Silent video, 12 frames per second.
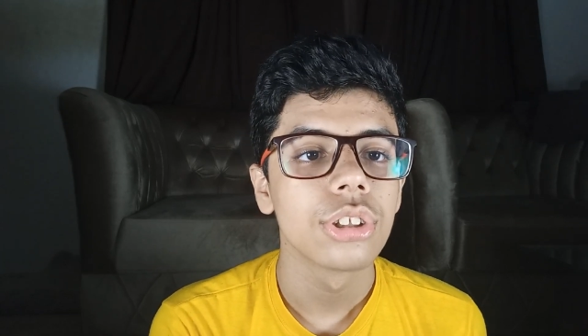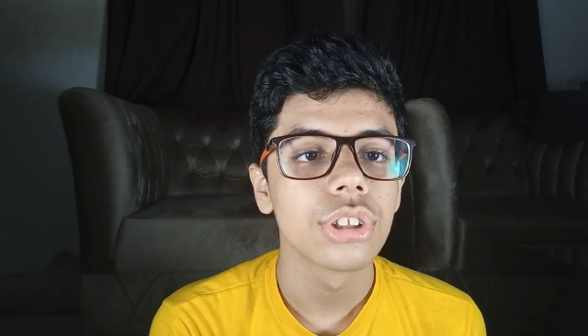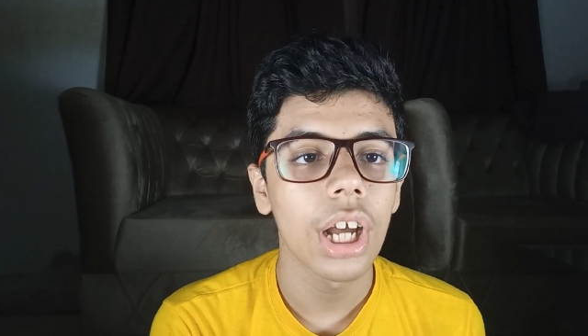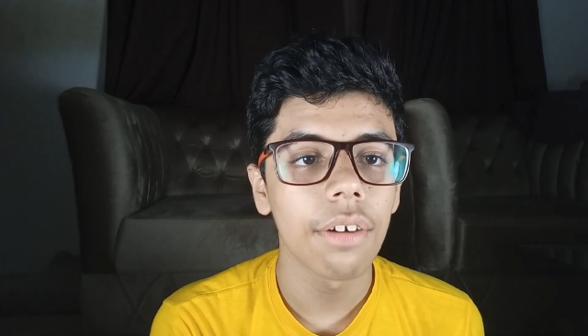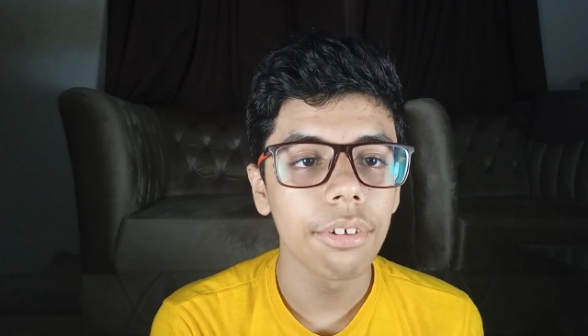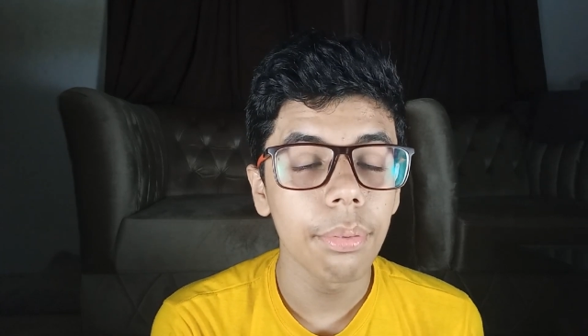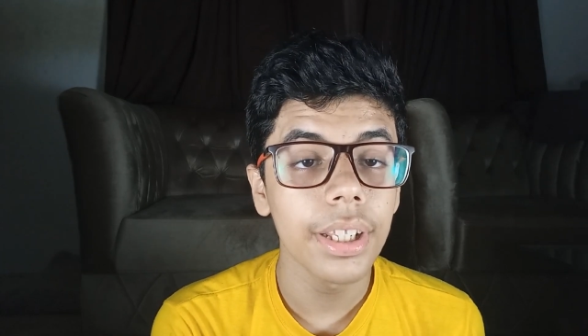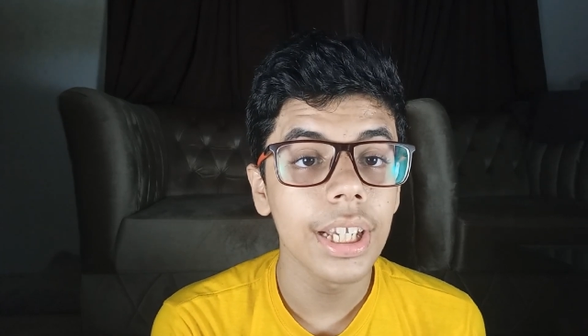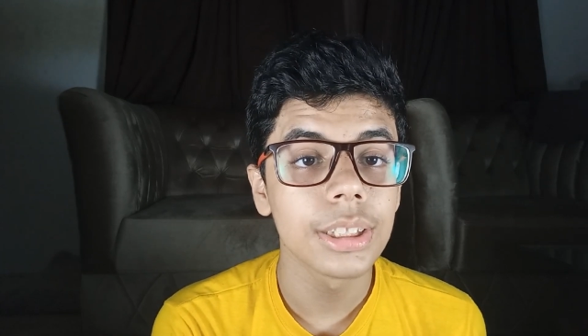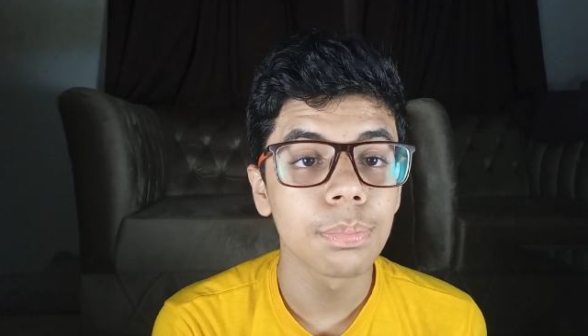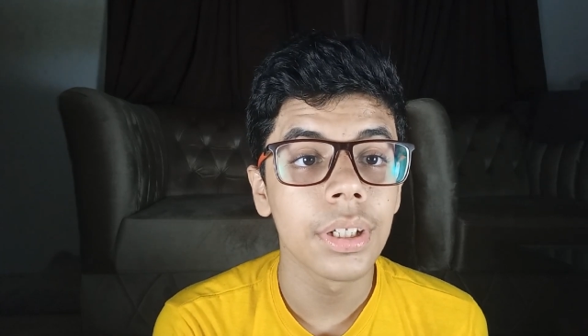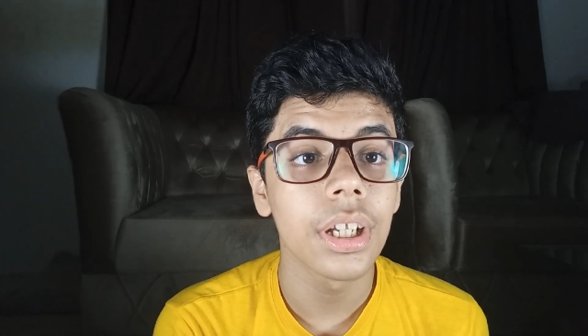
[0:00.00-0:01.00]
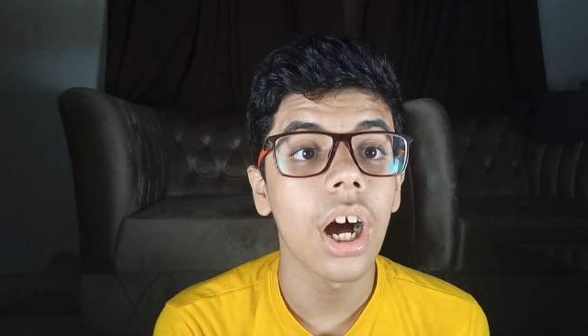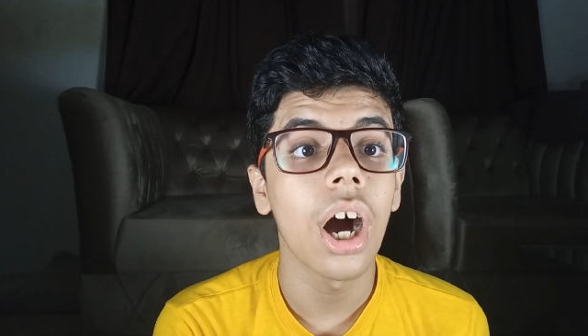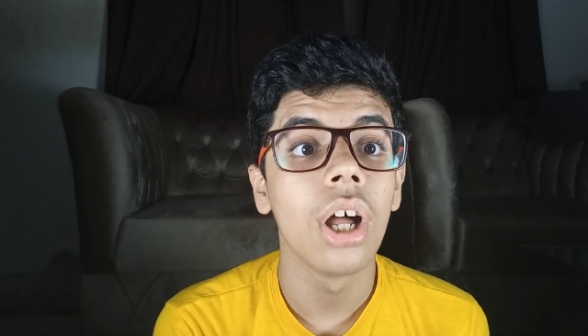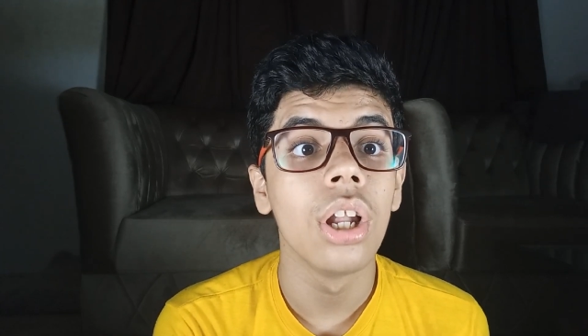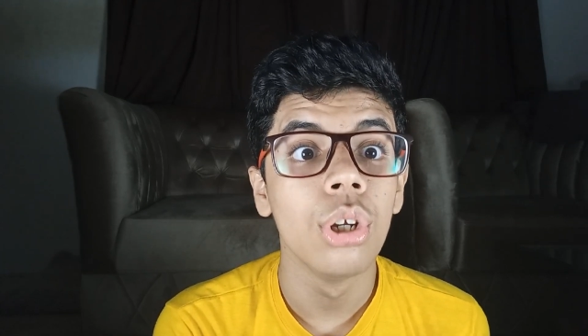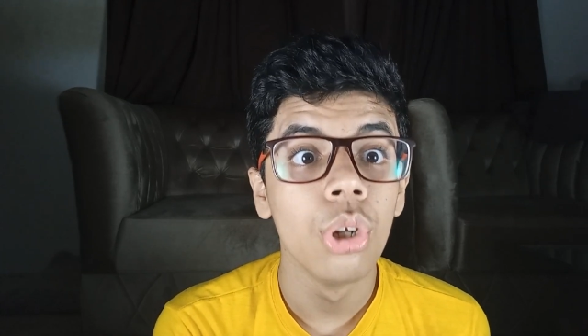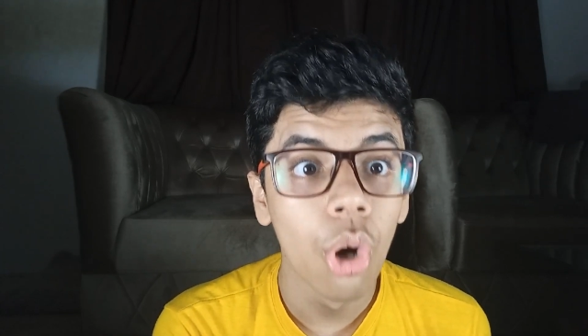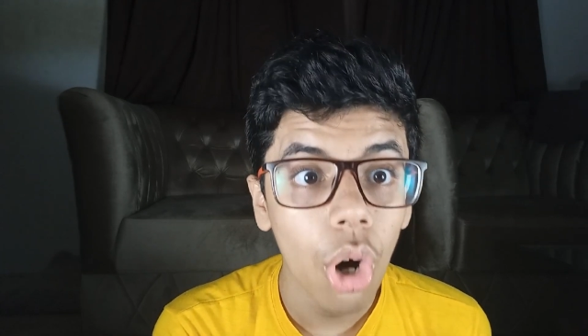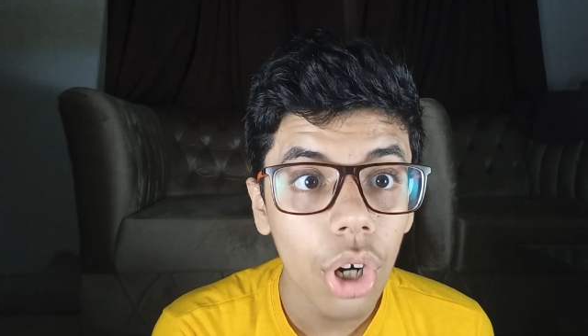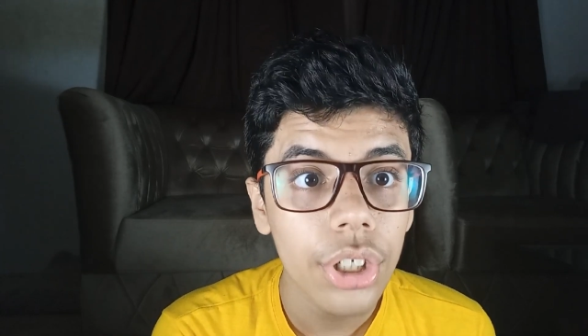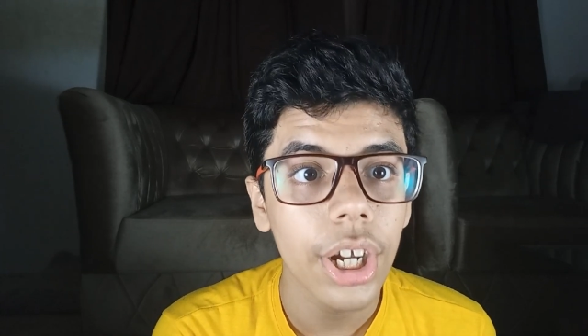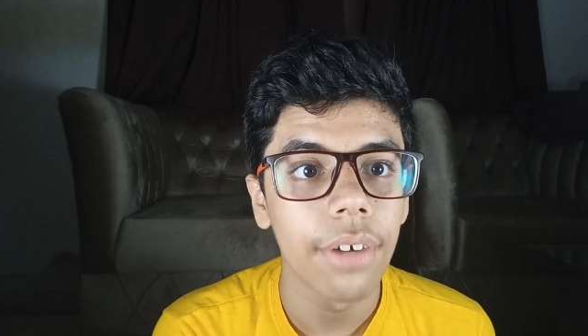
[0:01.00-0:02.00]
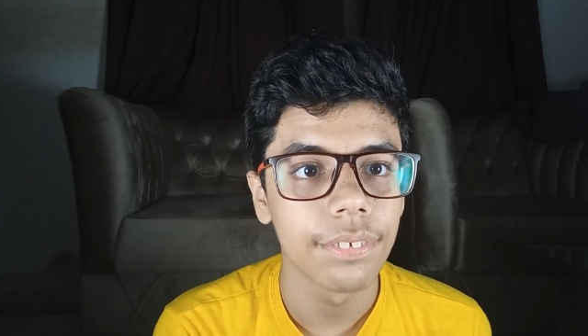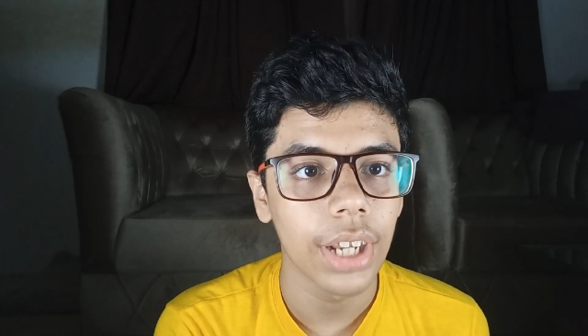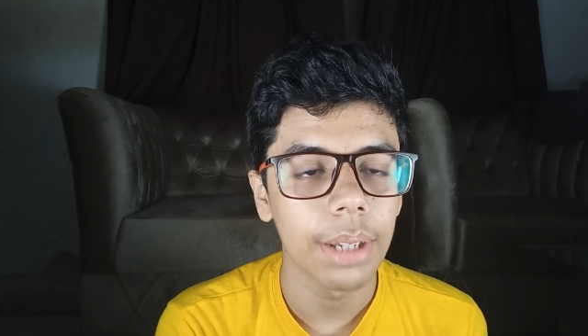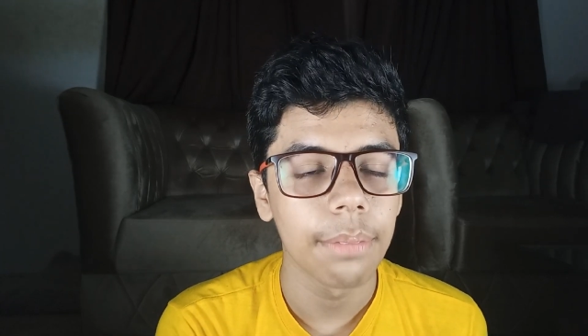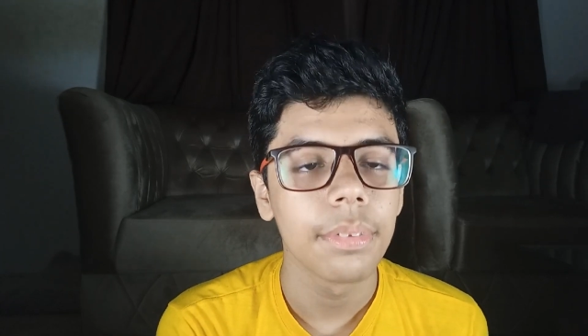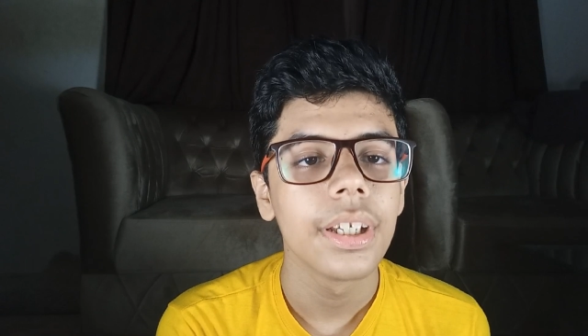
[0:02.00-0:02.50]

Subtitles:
so everybody has spent a lot of time